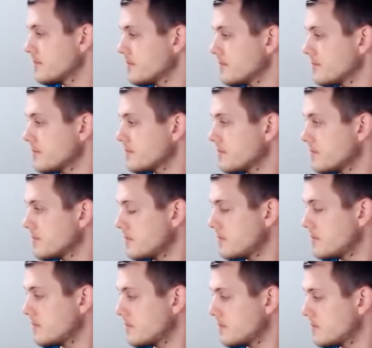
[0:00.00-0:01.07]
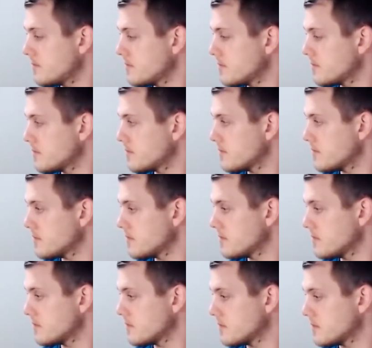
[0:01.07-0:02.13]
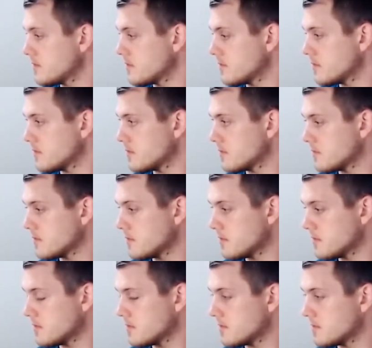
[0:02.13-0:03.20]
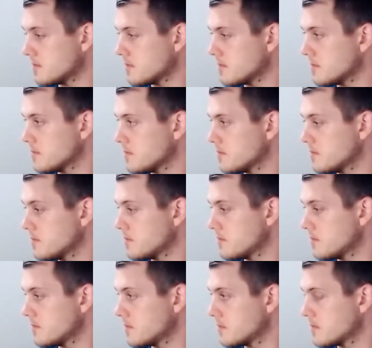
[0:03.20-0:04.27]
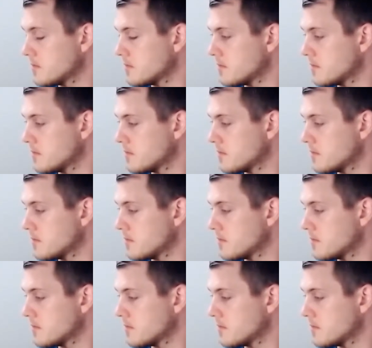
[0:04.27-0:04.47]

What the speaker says: (not speaking)